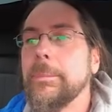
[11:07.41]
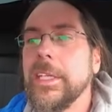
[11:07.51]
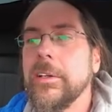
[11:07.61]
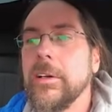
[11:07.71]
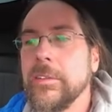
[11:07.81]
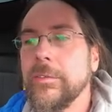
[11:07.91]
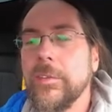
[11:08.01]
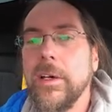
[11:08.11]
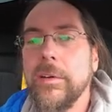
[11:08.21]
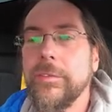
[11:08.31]
because of
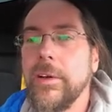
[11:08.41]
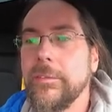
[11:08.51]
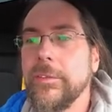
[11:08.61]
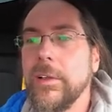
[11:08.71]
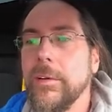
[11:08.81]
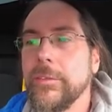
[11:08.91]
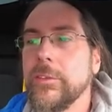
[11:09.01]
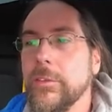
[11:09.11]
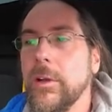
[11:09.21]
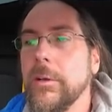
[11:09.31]

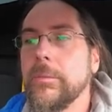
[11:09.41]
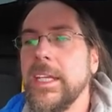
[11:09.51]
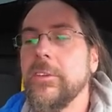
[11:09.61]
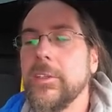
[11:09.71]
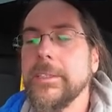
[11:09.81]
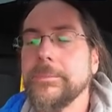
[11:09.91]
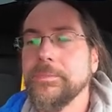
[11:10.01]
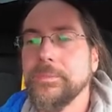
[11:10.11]
strong regen,